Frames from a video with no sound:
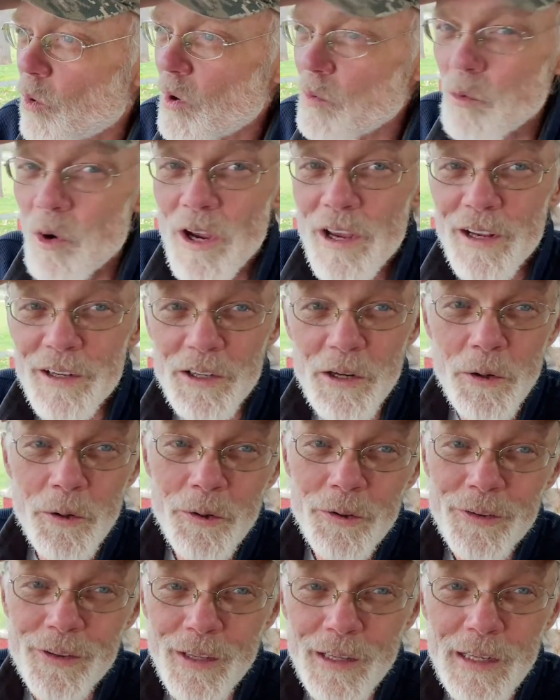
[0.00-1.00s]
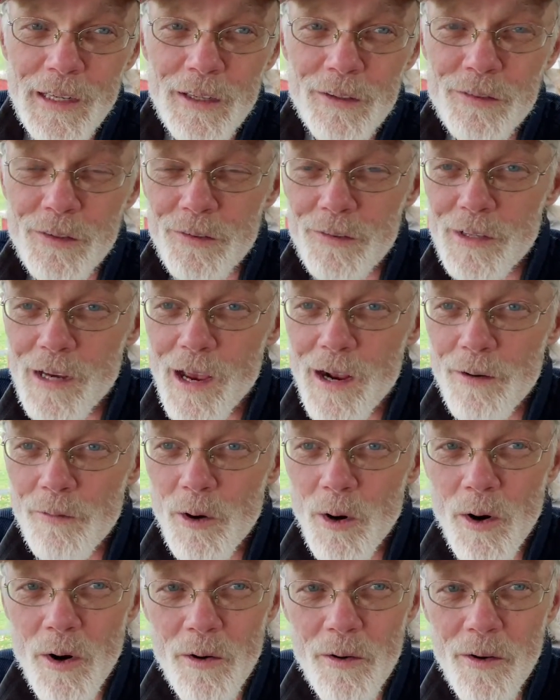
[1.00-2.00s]
way of doing things. It's kind of
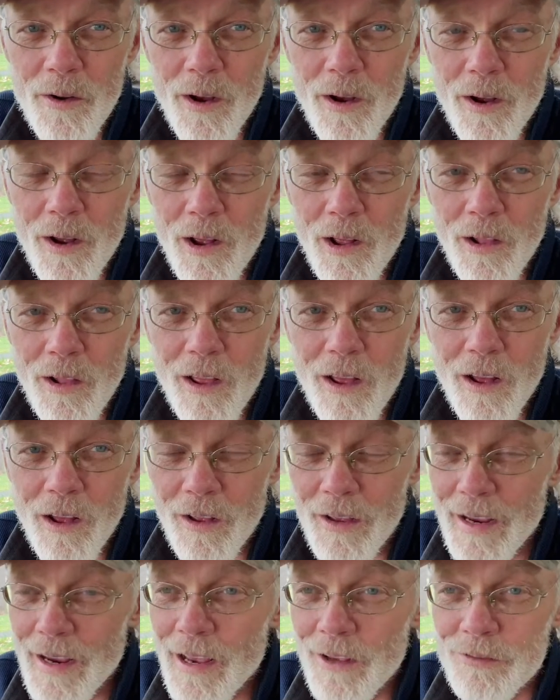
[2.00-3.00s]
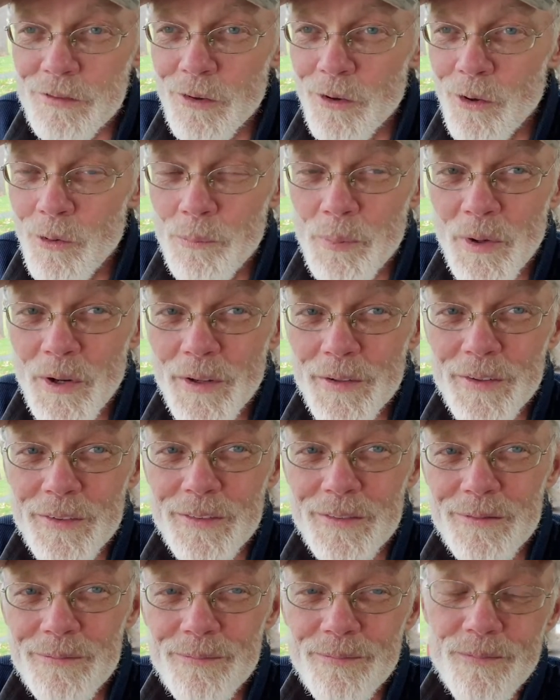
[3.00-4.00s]
a hassle, but
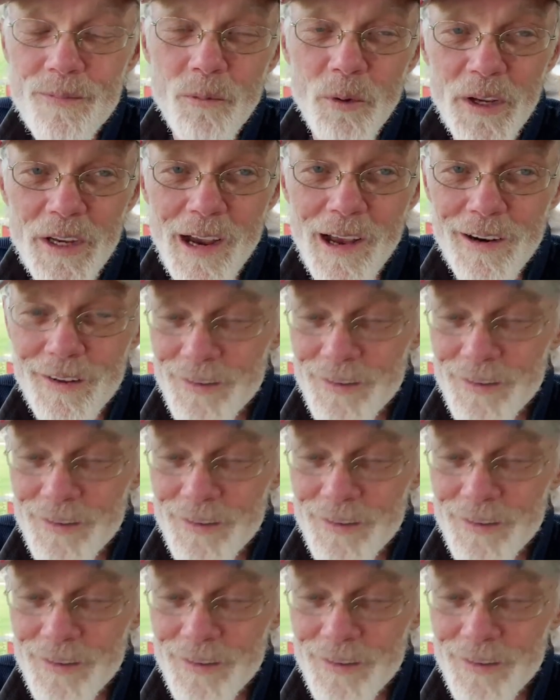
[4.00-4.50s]
we got it